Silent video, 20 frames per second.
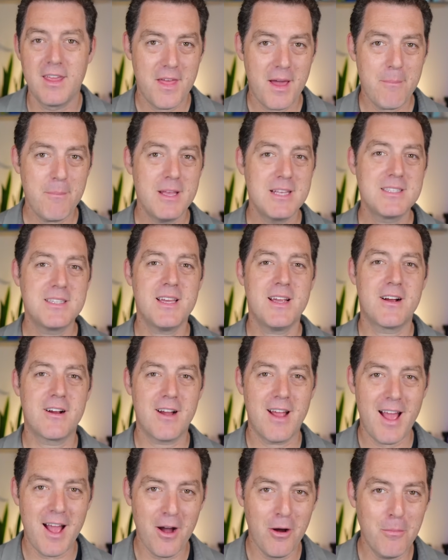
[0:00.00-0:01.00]
That means they
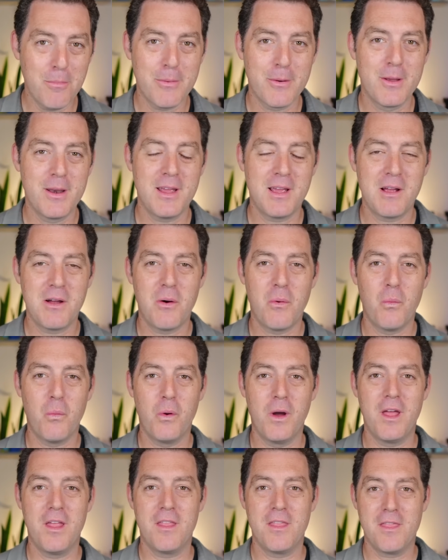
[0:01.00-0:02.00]
are outputting
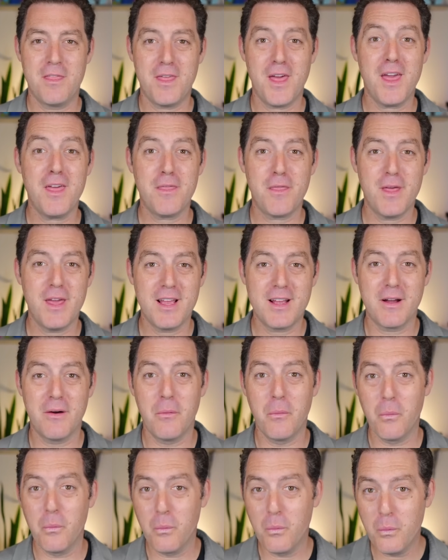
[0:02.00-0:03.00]
what they think
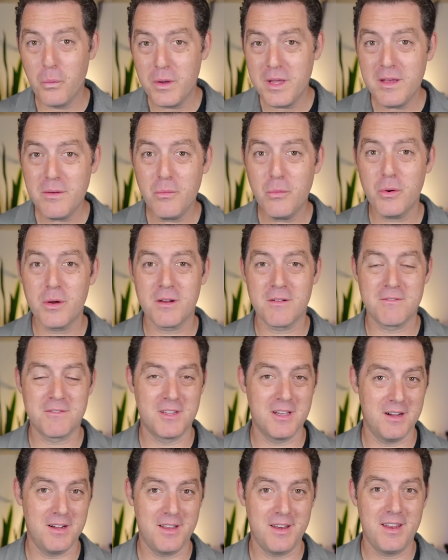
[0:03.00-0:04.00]
we would have
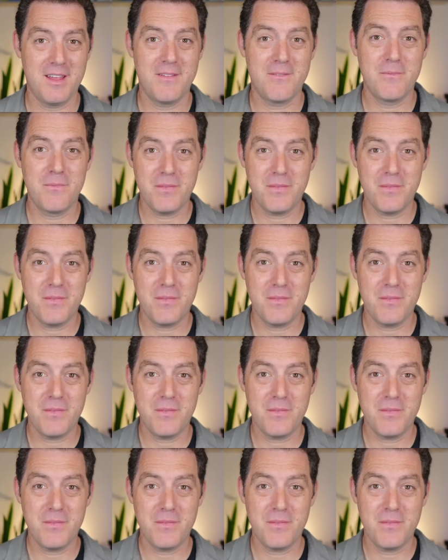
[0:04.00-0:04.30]
done